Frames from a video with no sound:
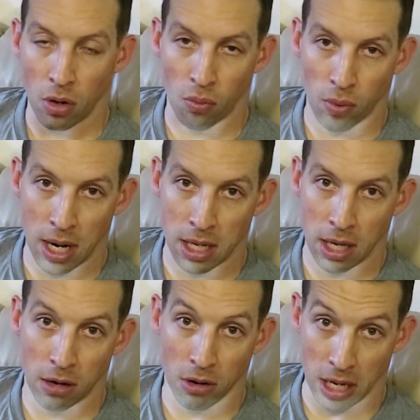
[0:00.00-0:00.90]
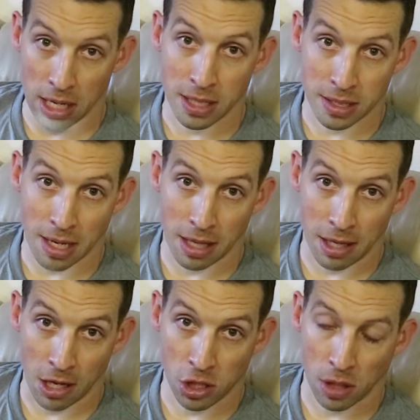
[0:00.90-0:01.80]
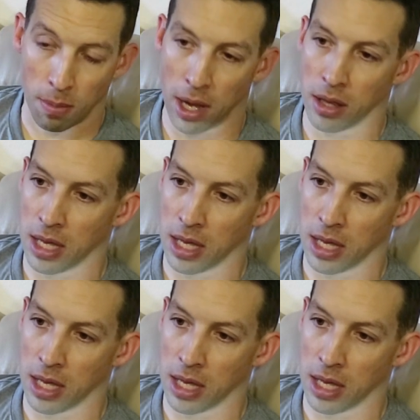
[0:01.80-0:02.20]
a radiator inside the engine bay.